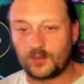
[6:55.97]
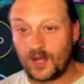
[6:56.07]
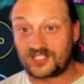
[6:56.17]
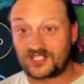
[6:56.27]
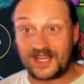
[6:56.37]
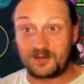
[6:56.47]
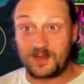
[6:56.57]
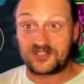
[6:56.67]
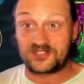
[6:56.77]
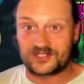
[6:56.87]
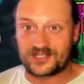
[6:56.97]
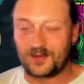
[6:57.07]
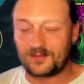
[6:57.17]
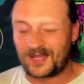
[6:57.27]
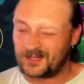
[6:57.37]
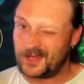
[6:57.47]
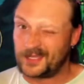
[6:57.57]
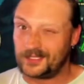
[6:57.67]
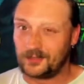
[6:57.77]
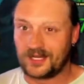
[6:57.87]
watch the animation, so I'm not going to make
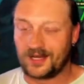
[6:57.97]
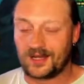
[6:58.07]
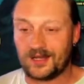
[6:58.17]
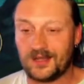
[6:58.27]
you do it here.